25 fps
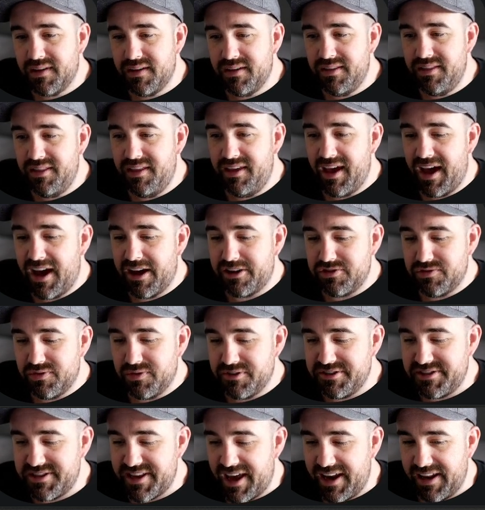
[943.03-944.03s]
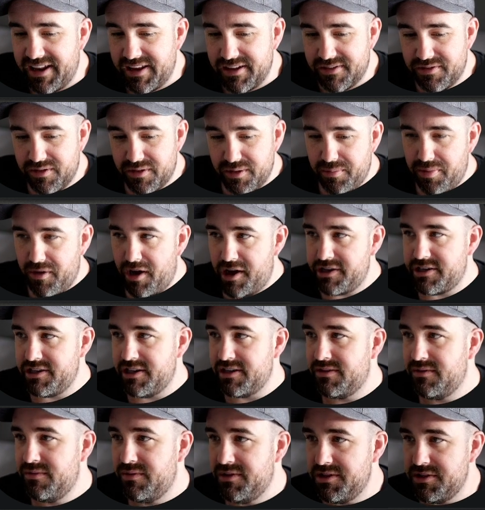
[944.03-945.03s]
the actual settings for the project,
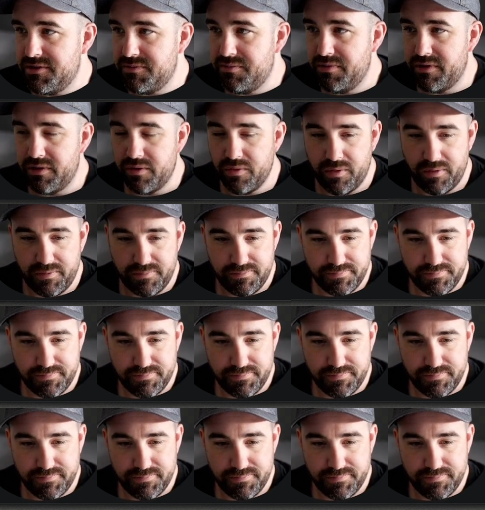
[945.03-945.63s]
which is pretty cool.